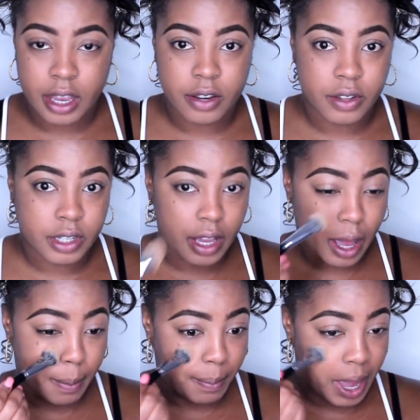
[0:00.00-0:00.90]
And you see
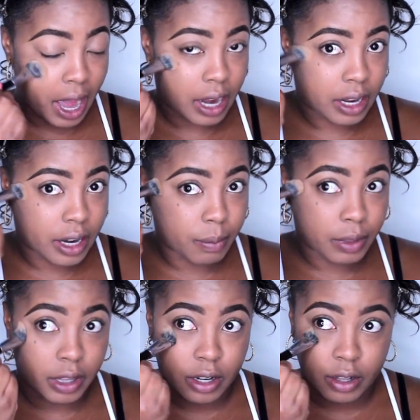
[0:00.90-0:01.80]
I'm patting.
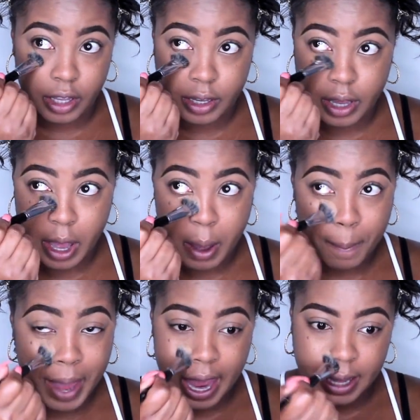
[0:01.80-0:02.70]
I'm literally
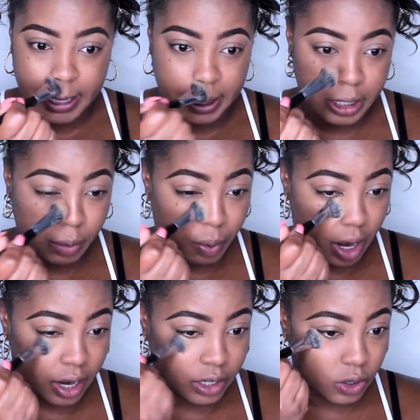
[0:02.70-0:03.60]
packing this
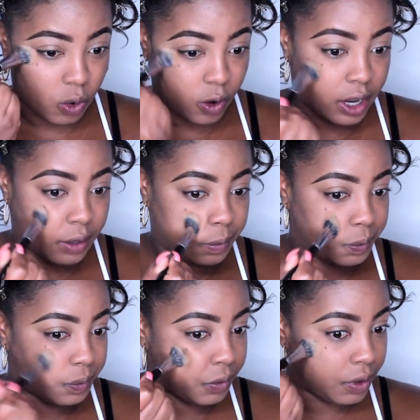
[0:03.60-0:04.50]
product on.
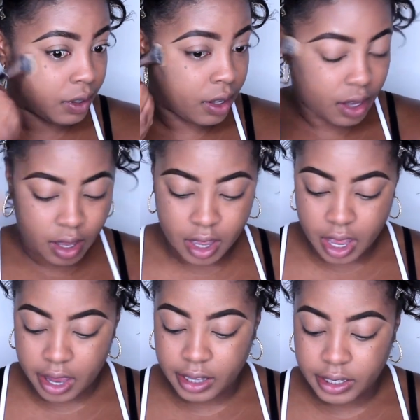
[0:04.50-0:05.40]

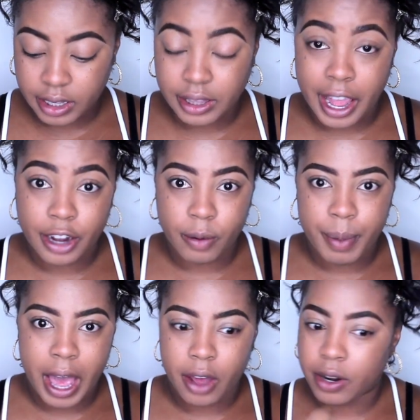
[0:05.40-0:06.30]
And it's a lighter
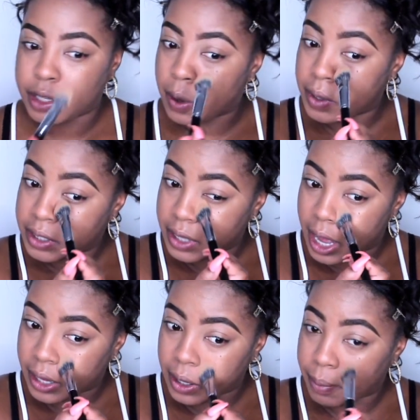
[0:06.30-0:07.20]
powder, so it's
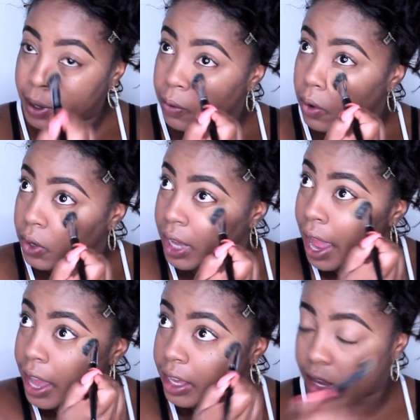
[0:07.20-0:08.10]
not gonna be real
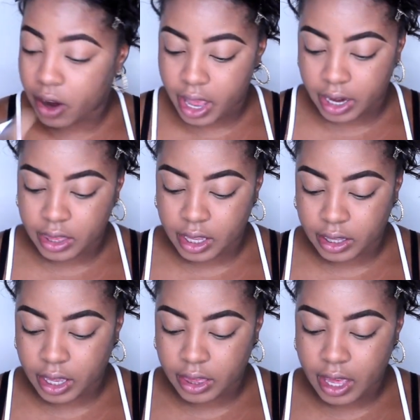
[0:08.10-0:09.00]
cakey or anything
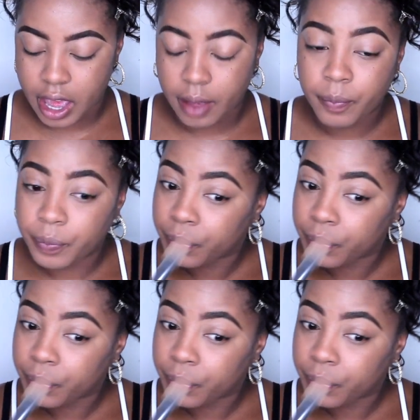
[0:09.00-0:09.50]
like that.